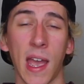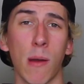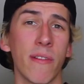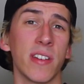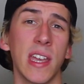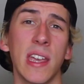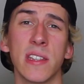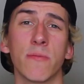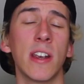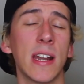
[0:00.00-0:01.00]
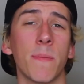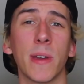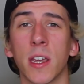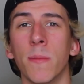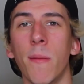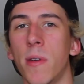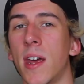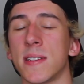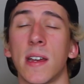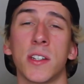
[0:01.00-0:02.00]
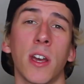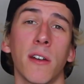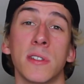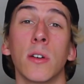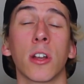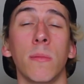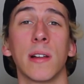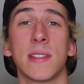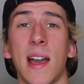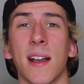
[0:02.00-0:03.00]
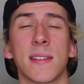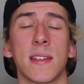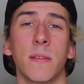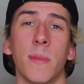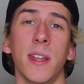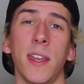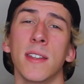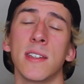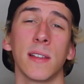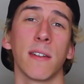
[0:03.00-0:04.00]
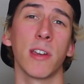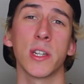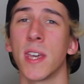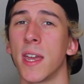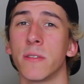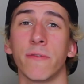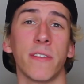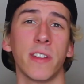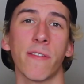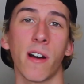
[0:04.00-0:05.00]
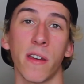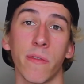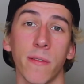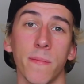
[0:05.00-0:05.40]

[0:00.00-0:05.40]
However, it is really a big commitment, as that child's not going to be able to access the money until they reach the age of 55.